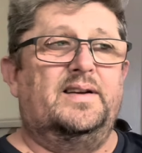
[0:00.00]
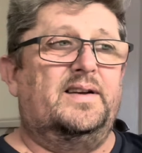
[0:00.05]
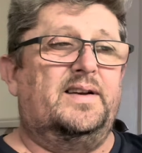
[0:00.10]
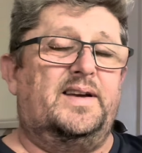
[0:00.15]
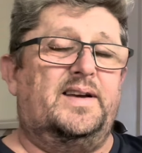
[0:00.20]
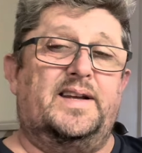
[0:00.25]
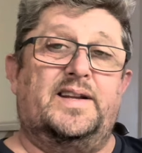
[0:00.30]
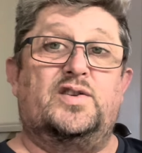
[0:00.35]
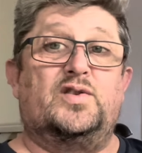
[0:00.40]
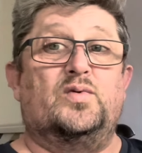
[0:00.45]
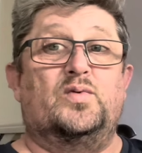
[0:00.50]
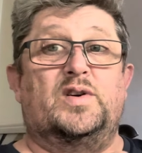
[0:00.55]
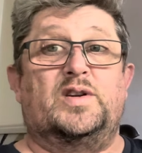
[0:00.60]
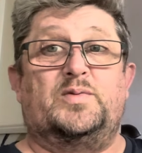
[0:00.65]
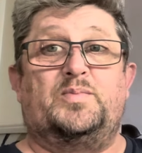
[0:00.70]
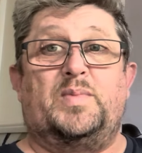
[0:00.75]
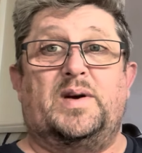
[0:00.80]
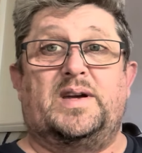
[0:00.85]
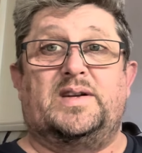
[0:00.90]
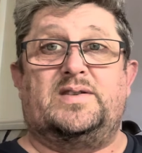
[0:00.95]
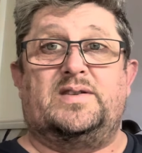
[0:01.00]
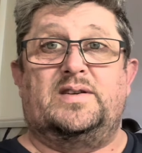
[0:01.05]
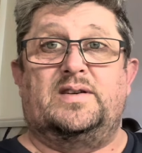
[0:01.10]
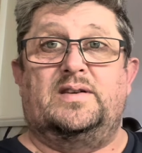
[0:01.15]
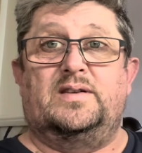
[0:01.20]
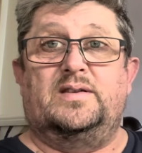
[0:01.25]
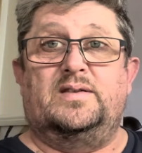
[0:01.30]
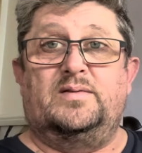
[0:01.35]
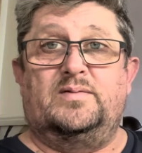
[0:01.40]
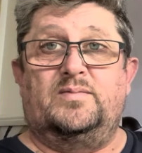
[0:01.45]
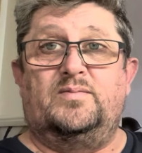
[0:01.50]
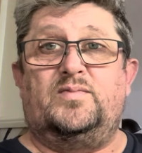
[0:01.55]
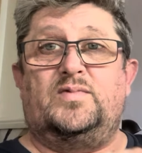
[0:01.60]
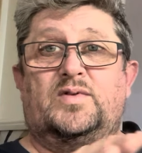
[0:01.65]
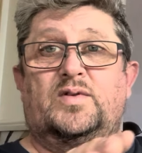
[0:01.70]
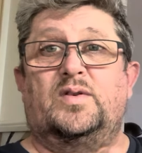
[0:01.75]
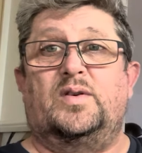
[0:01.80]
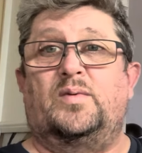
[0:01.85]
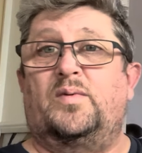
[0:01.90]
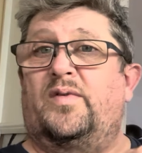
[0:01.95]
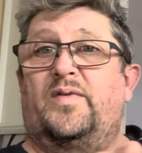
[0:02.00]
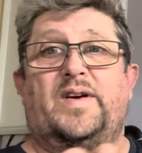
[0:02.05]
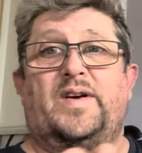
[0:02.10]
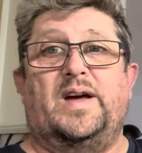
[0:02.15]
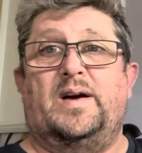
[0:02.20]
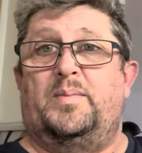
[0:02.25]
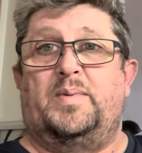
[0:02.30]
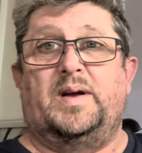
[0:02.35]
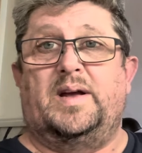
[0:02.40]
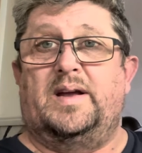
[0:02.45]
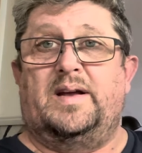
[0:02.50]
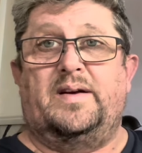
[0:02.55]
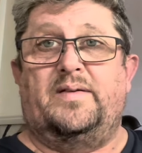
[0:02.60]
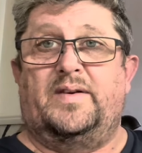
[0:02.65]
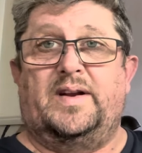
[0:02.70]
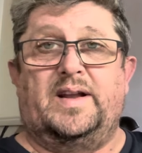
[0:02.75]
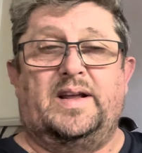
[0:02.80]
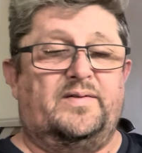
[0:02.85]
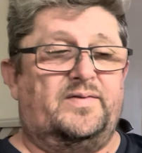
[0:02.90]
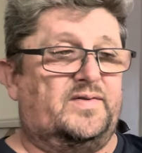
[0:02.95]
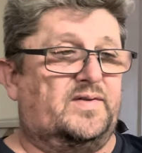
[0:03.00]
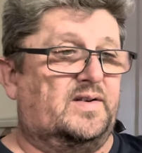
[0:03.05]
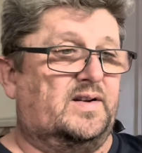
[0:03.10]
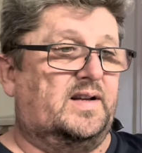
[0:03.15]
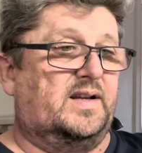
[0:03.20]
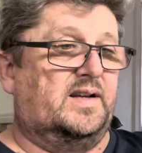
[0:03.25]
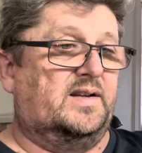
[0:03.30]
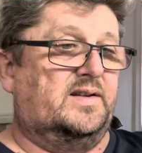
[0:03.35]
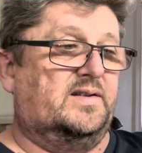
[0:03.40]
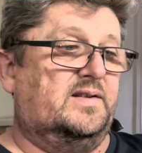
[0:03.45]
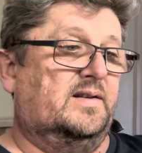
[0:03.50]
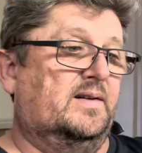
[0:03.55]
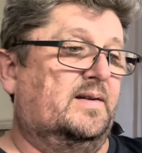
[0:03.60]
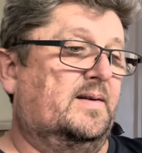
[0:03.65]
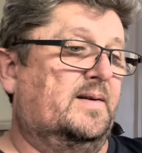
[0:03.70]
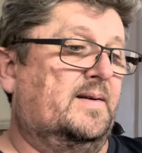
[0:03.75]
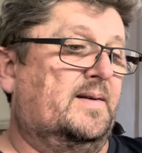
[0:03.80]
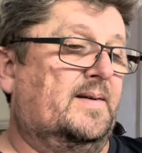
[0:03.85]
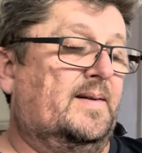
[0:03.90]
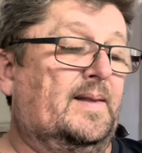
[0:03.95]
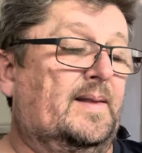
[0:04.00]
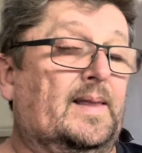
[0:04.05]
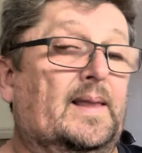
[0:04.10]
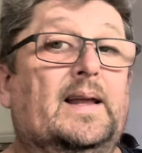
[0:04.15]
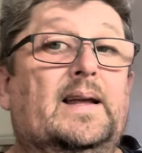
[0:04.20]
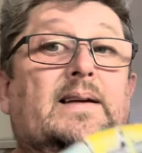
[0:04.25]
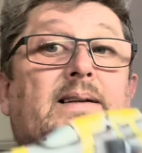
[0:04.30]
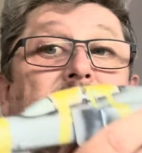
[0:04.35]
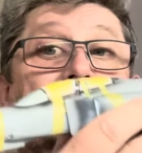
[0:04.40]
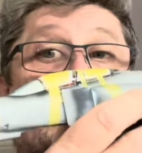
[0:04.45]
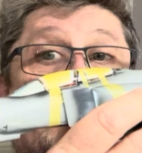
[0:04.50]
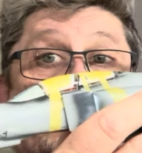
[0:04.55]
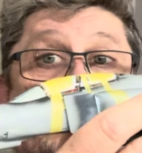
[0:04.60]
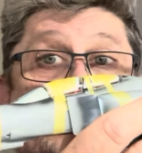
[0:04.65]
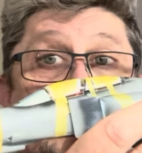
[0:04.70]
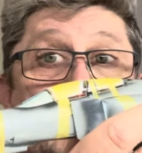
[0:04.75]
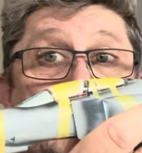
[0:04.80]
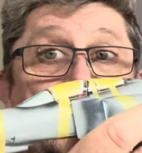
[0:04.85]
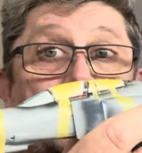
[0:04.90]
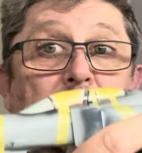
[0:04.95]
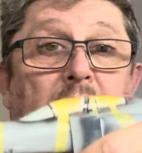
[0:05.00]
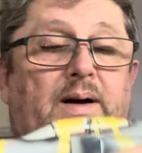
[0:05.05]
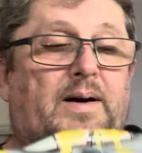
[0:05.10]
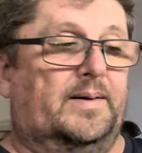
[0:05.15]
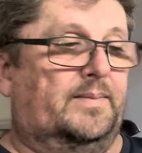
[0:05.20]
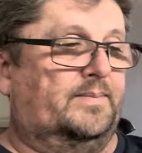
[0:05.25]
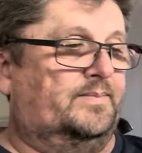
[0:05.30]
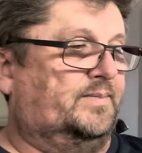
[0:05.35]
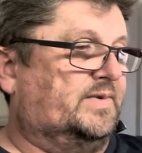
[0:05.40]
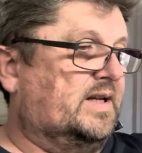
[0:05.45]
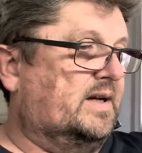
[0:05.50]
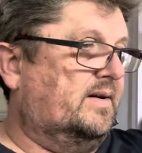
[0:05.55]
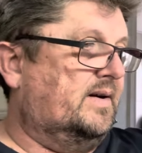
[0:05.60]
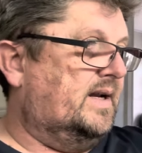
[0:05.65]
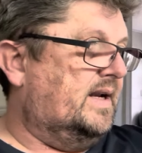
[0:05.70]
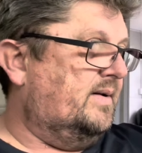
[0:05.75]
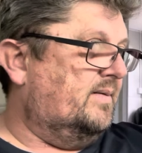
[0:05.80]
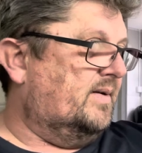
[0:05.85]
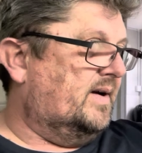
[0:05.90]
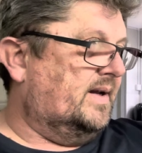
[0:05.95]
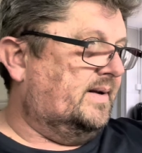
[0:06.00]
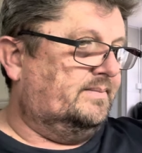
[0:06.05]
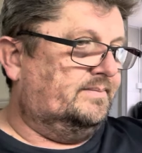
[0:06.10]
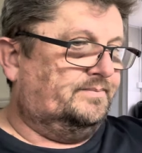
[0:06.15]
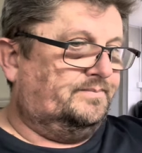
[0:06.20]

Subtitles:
and it's always best to do it without being out in a house full of kids. So there we are. So anyway,